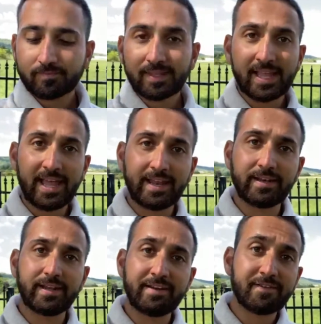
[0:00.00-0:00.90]
and
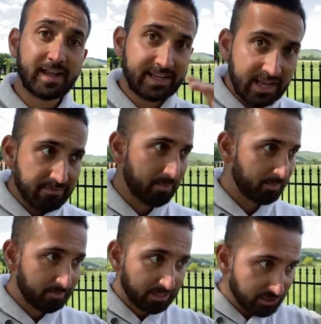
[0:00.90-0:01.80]
if I gave up,
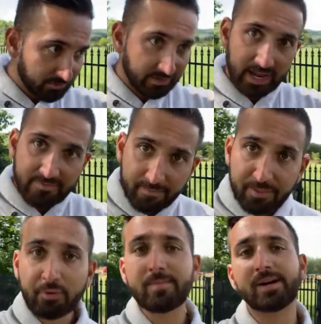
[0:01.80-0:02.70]
imagine if I gave up
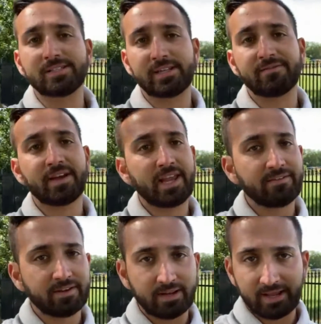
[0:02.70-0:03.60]
3 months in, if I gave
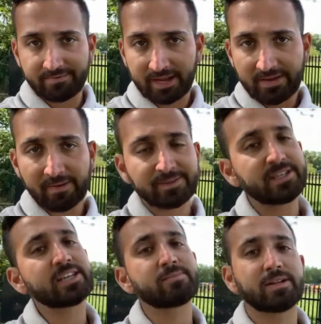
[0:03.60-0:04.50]
up
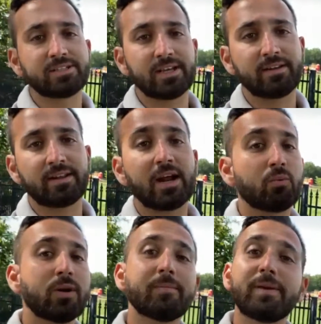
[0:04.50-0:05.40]
6 months in, then I
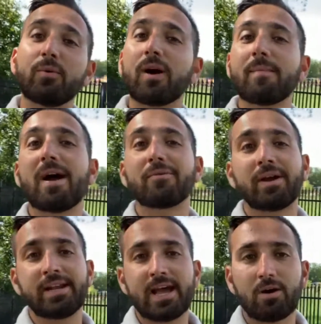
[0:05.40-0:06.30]
wouldn't be where I'm at right
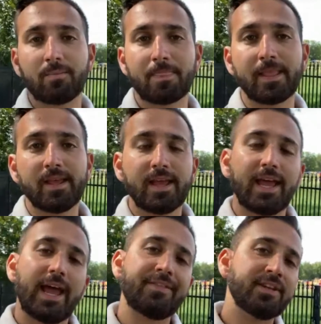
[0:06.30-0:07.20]
now.
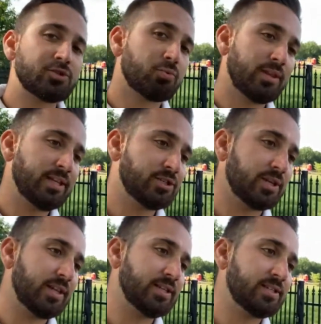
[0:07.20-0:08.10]
And this
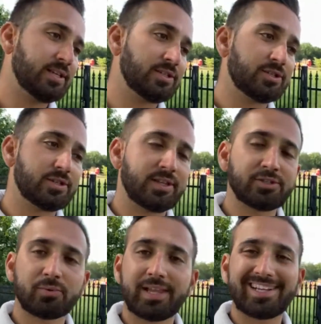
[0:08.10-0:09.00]

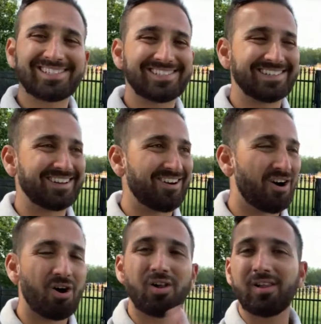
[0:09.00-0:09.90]
relates to
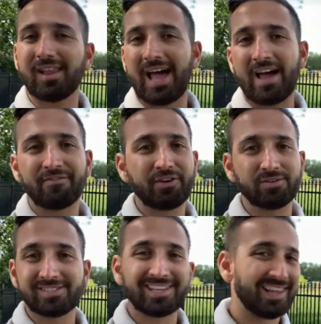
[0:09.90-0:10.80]
all avenues.
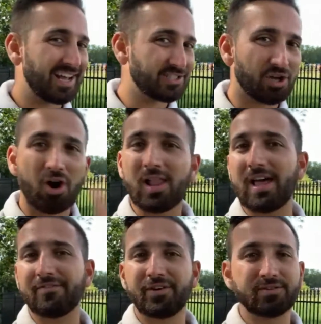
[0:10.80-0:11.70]
This aligns to all
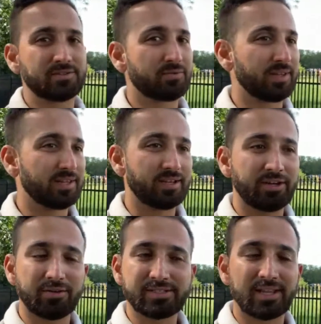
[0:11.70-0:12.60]
avenues.
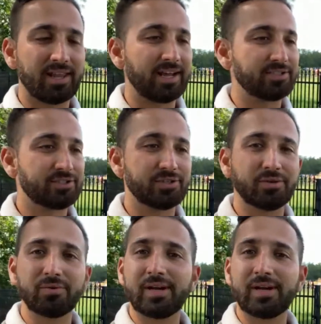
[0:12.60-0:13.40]
This aligns to,